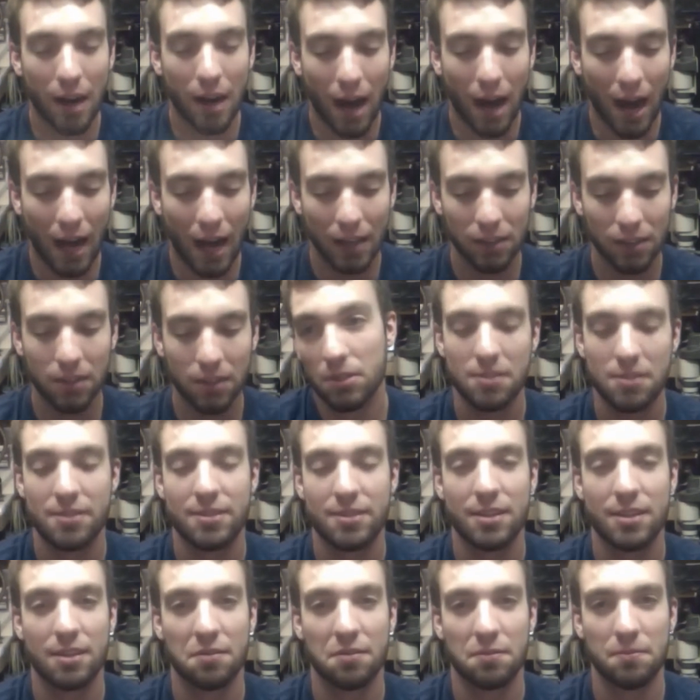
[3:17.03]
I learned
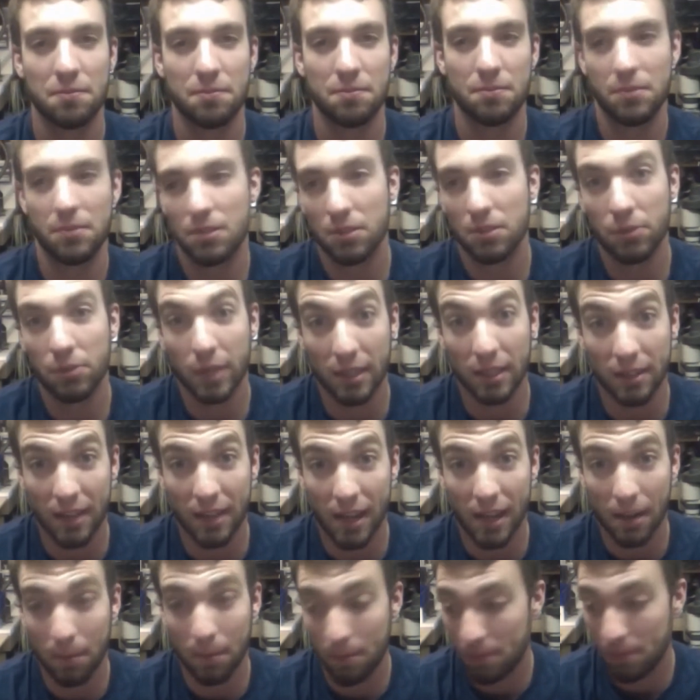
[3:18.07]
stuff doing
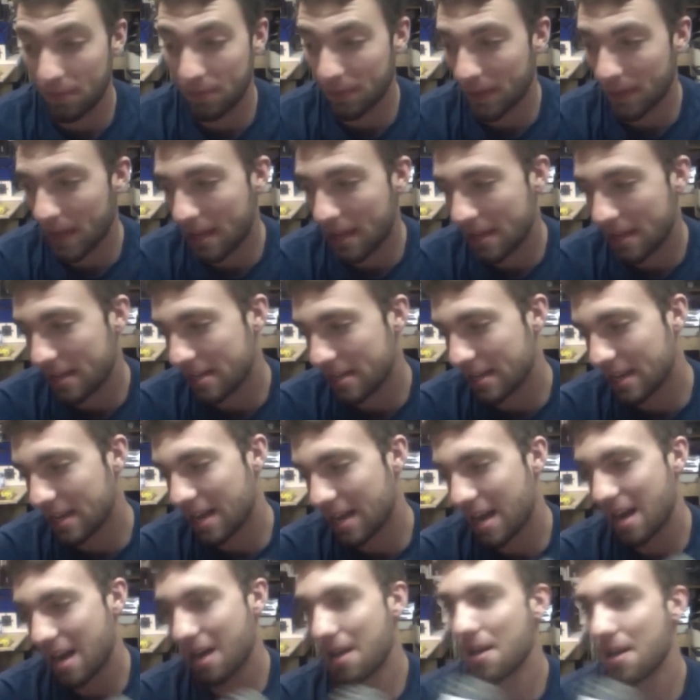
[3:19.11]
that. And
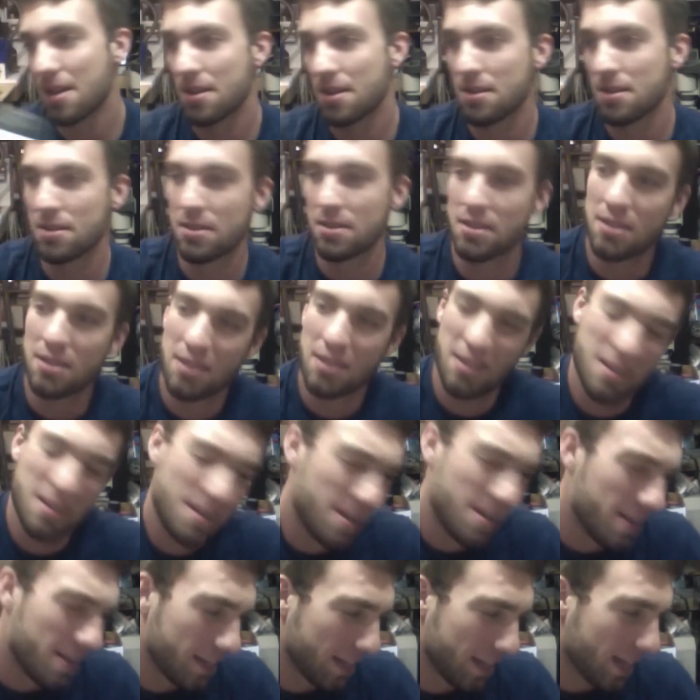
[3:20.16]

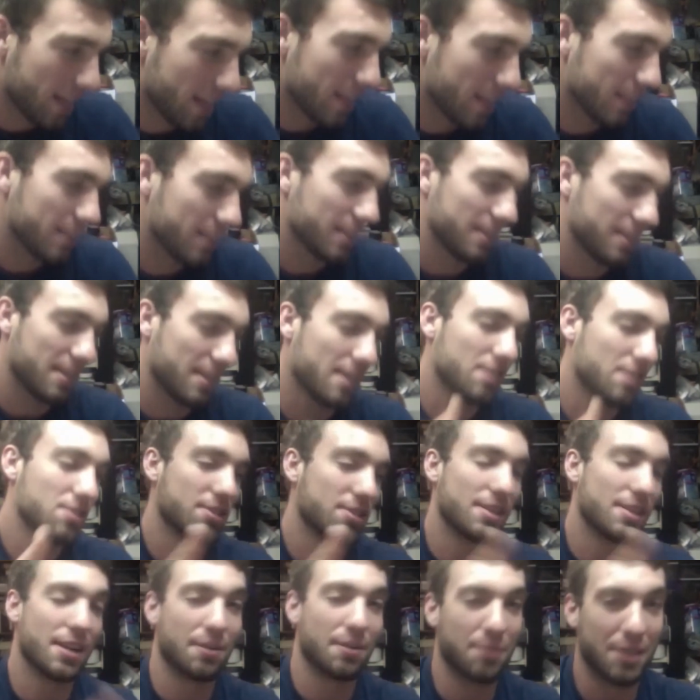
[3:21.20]
kind of like this
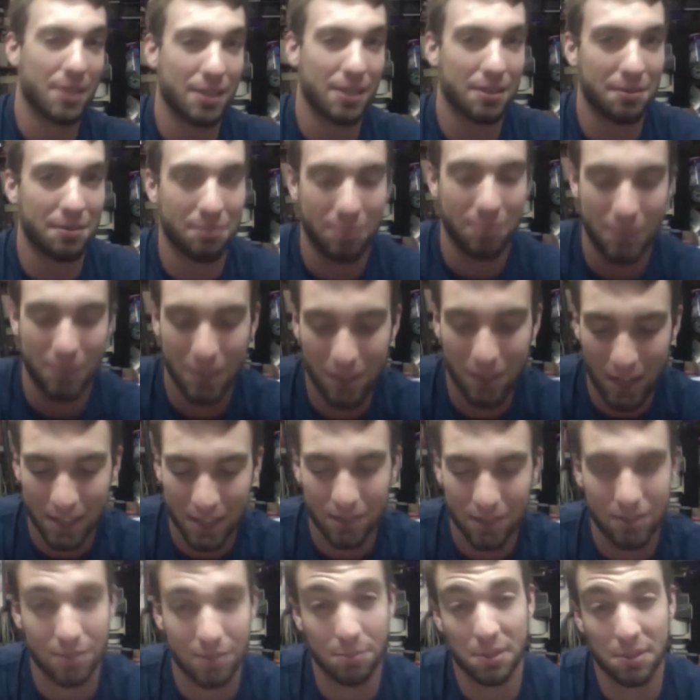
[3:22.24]
engine. I mean, I
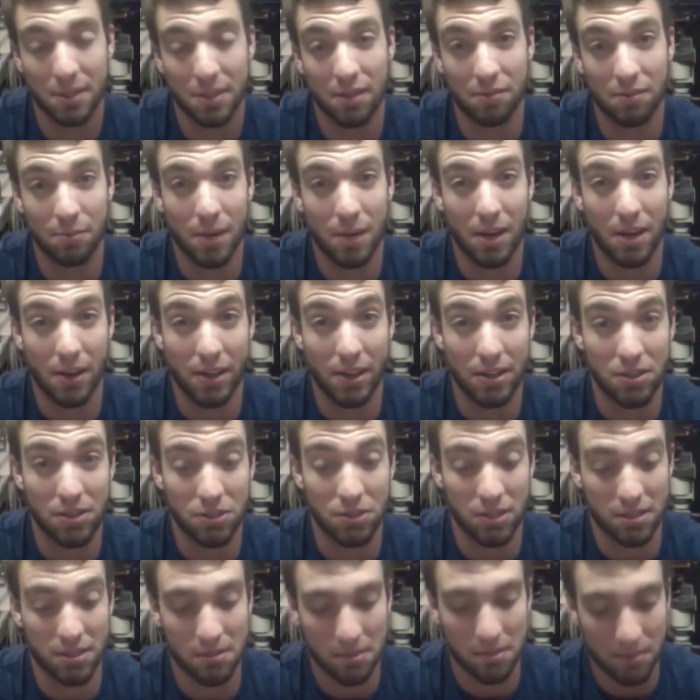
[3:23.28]
know some stuff about
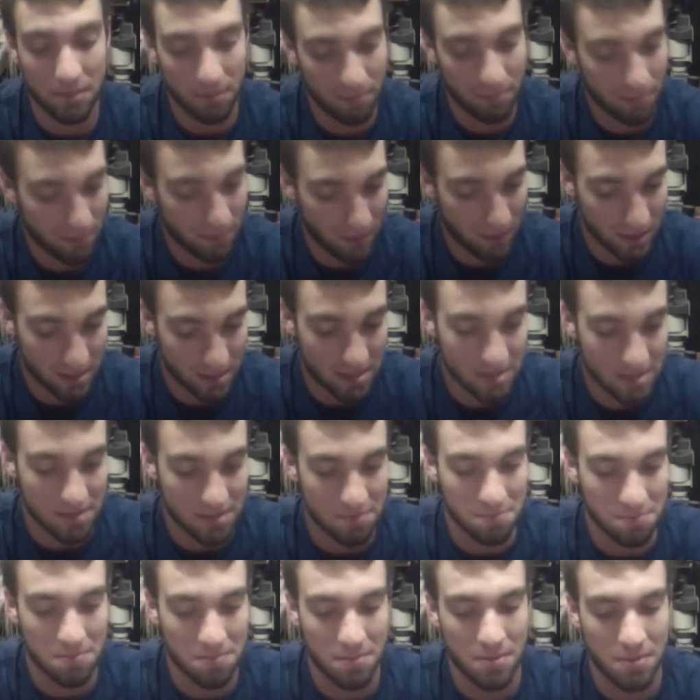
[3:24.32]
engines.
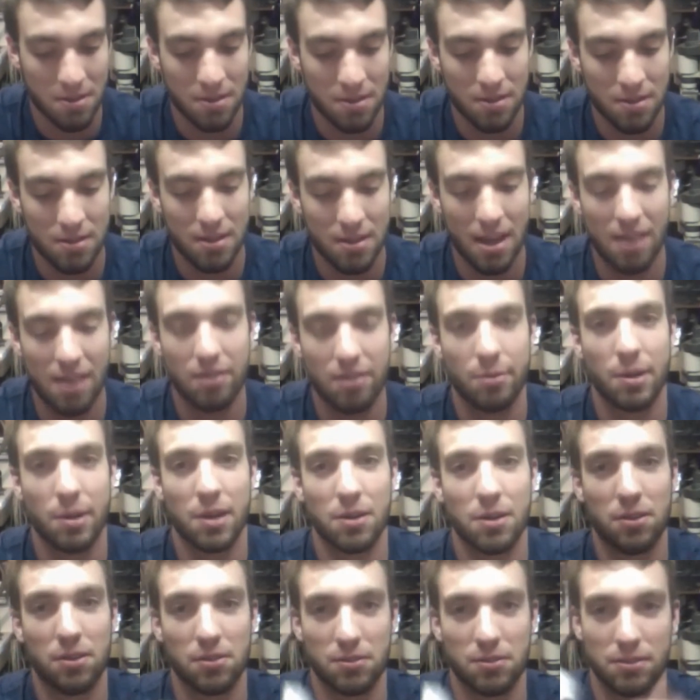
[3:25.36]
Everybody
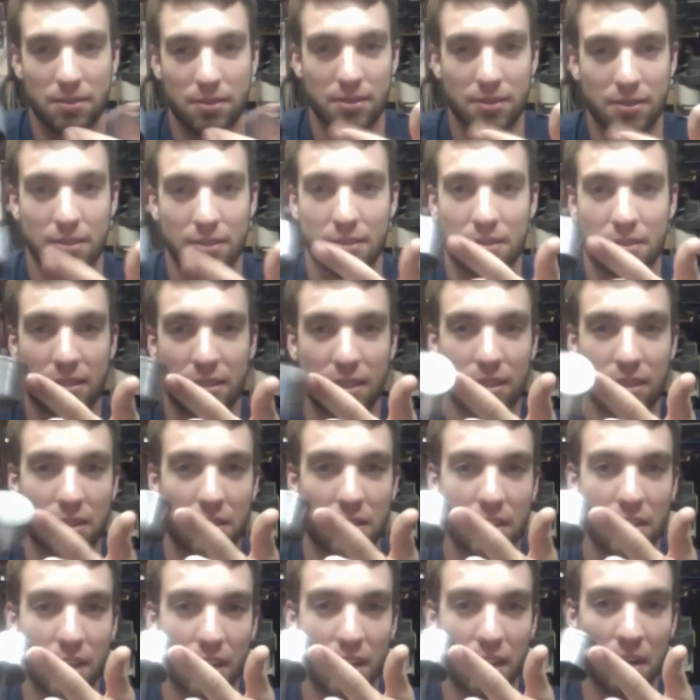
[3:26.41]
knows this is a
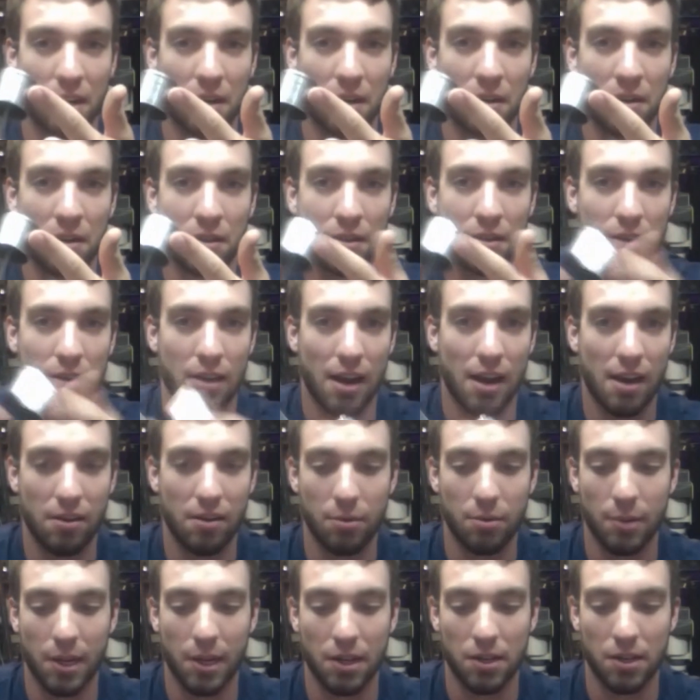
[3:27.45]
cylinder.
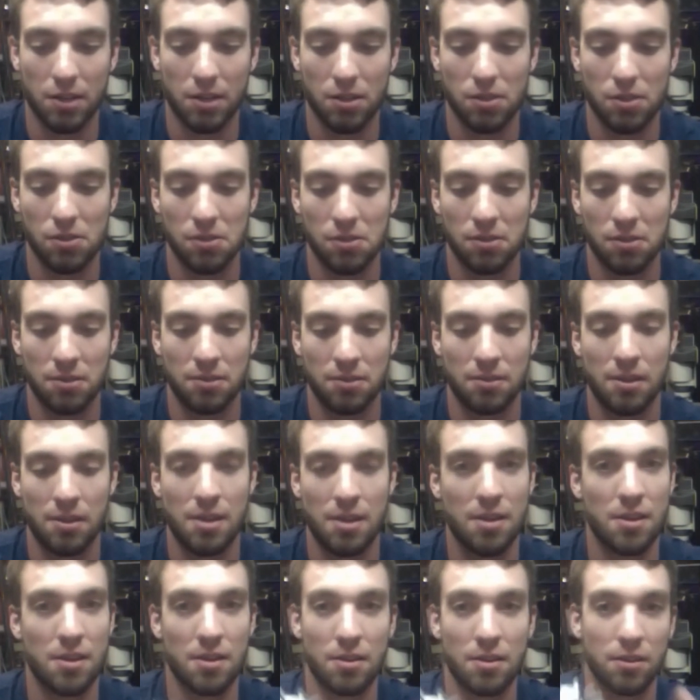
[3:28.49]
Everybody knows,
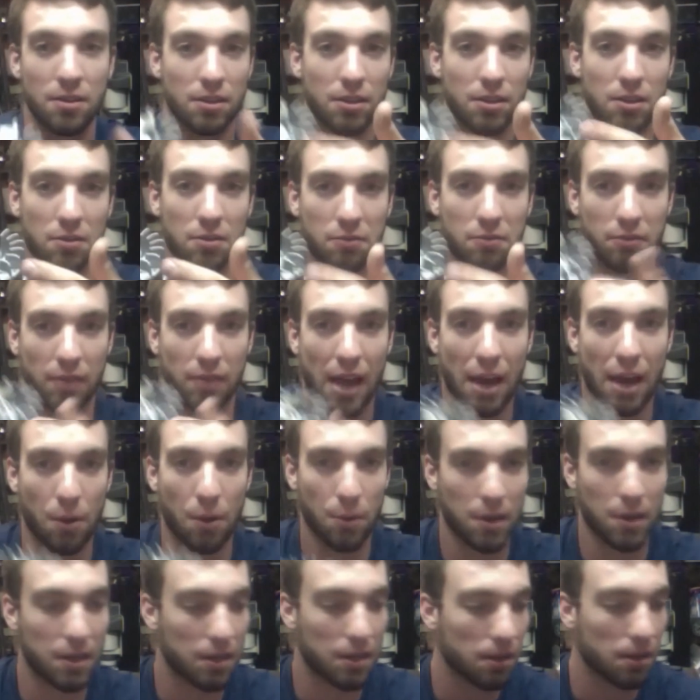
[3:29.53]

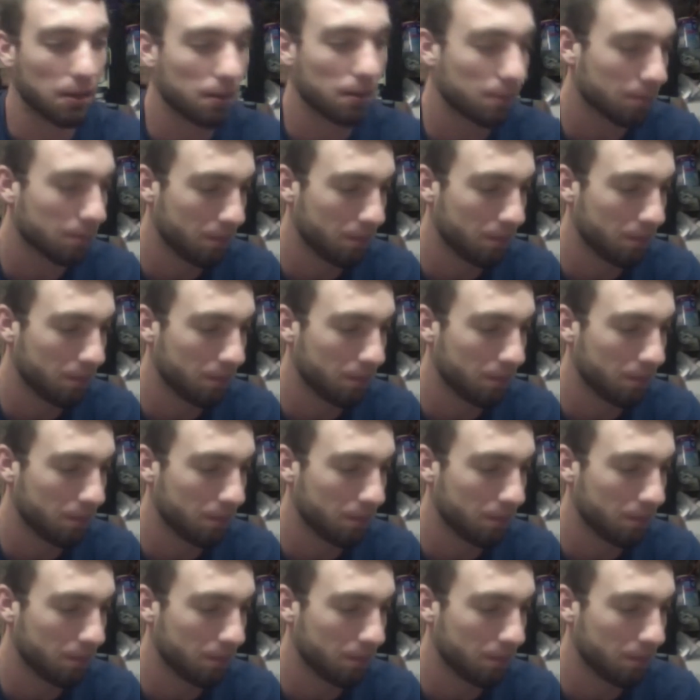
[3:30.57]
flywheel,